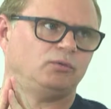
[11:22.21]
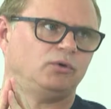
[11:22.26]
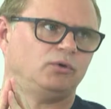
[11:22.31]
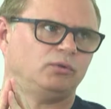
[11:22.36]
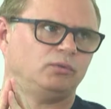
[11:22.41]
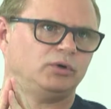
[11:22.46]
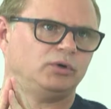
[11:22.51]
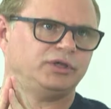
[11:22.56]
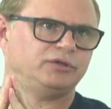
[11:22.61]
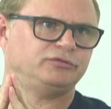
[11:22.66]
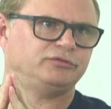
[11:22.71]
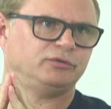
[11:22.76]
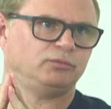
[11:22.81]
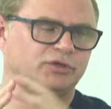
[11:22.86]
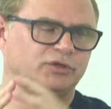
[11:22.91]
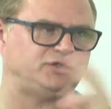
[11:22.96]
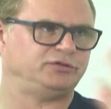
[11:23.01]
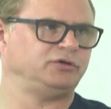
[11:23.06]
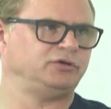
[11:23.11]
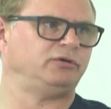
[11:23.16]
What do you do
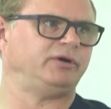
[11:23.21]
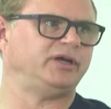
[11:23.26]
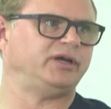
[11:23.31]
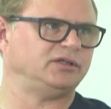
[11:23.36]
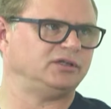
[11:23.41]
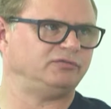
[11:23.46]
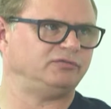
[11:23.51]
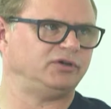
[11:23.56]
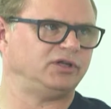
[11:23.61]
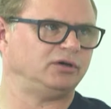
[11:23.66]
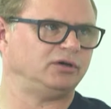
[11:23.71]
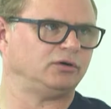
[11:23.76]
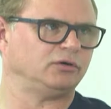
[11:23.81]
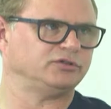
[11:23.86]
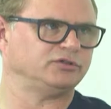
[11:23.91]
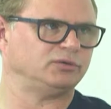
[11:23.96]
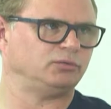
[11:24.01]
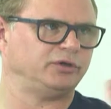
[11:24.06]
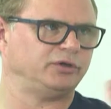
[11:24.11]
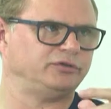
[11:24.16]
once you've created the video
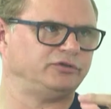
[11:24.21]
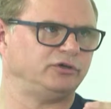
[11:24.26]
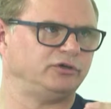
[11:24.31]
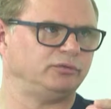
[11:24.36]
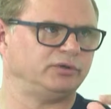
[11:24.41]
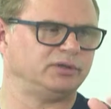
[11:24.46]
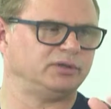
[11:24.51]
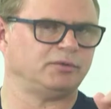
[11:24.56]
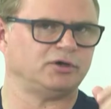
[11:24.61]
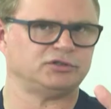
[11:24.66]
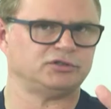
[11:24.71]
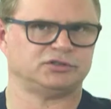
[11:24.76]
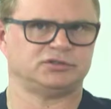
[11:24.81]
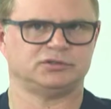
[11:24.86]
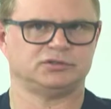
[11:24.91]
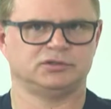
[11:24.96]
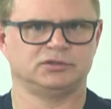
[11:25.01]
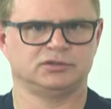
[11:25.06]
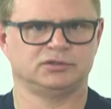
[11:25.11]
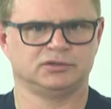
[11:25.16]
content? What do you do with it?
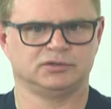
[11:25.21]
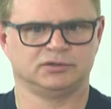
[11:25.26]
Most